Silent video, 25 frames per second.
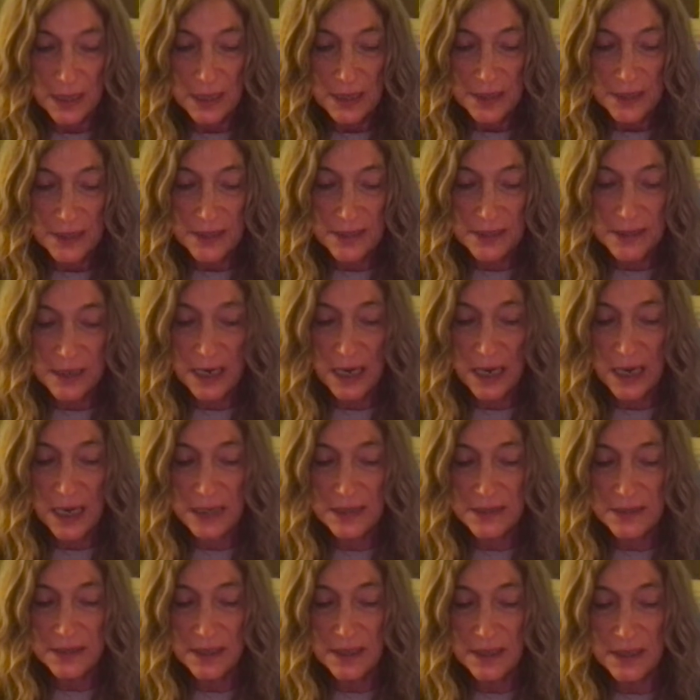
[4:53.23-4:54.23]
Yatha
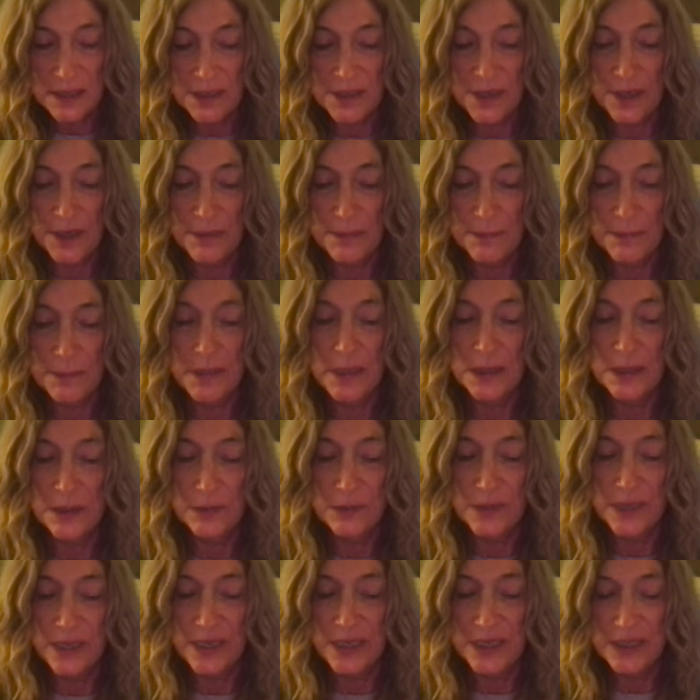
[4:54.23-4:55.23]
sankyam
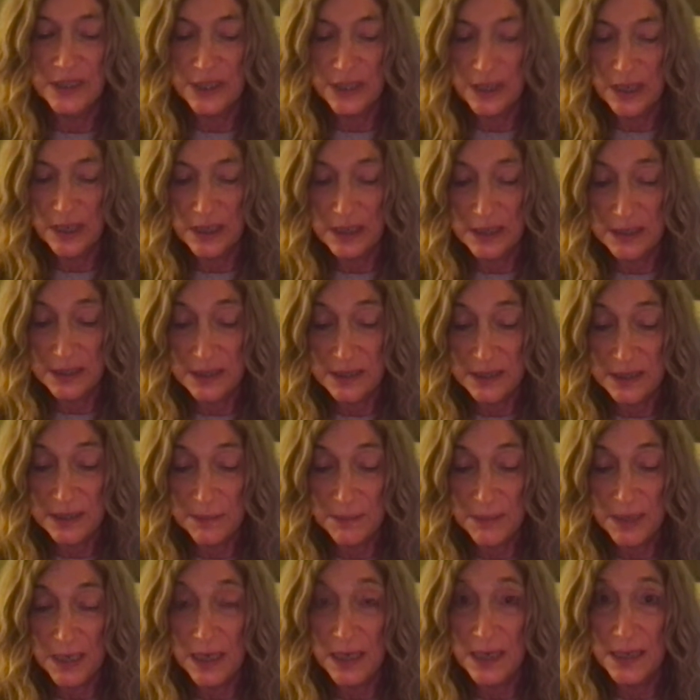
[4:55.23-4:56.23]
anudeshaha
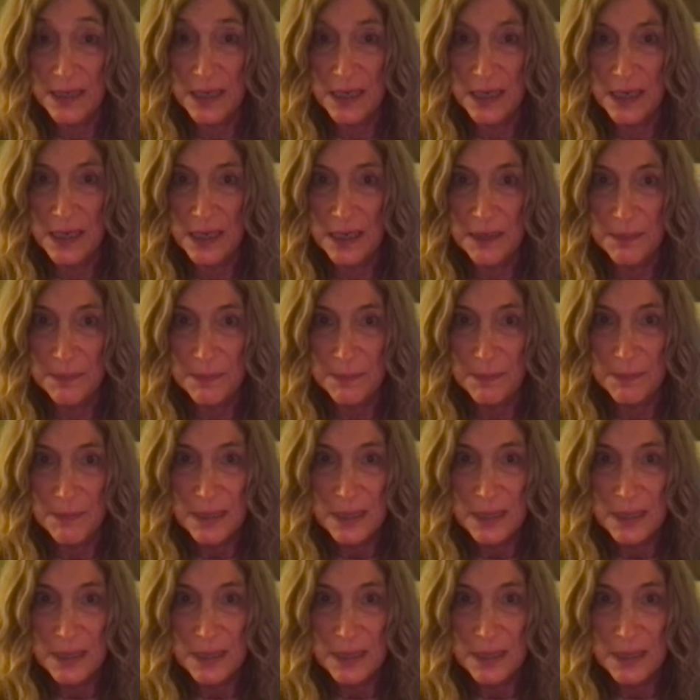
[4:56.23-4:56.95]
samanam.